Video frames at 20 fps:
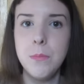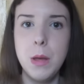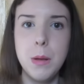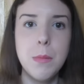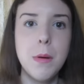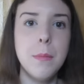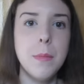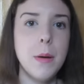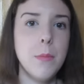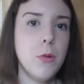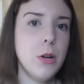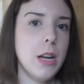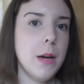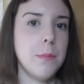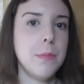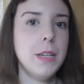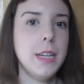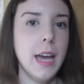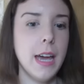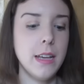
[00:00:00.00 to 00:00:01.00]
Me and my mom went
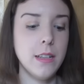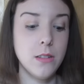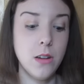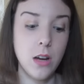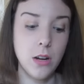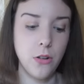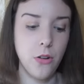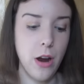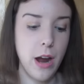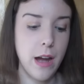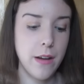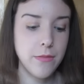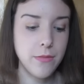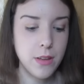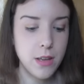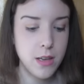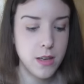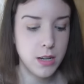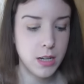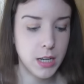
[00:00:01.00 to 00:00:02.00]
up to get his autograph
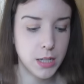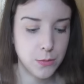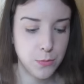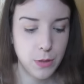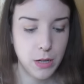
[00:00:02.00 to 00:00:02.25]
because